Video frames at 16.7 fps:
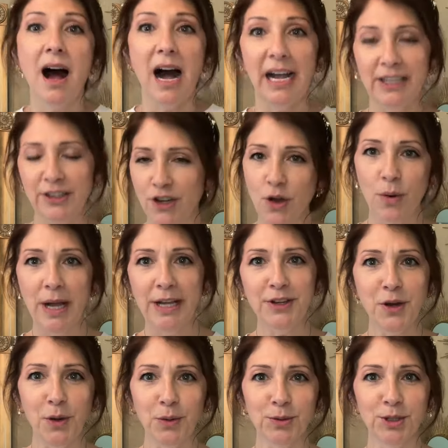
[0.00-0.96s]
I know I
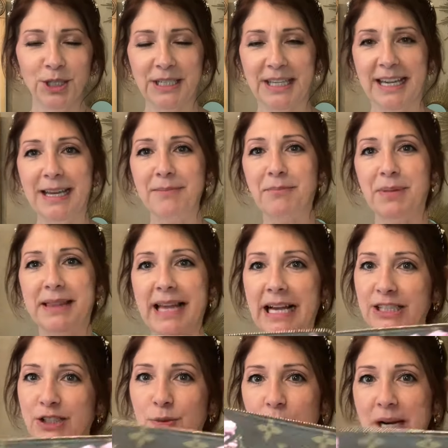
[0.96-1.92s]
don't look it, but
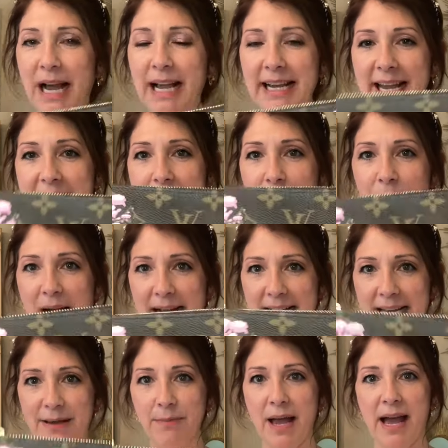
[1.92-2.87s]
that's what I am. I
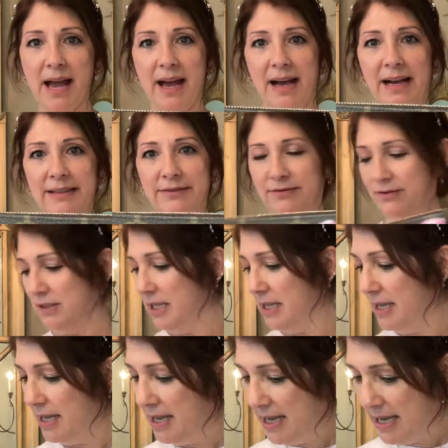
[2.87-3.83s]
am half,
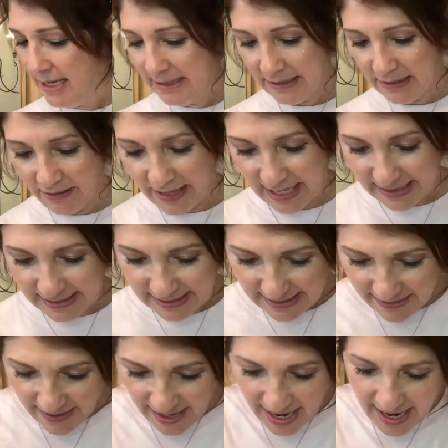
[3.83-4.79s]
so that's
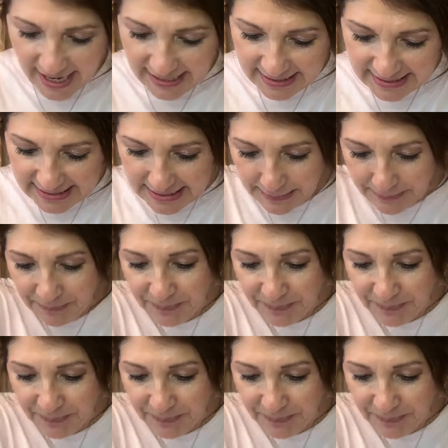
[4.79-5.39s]
that.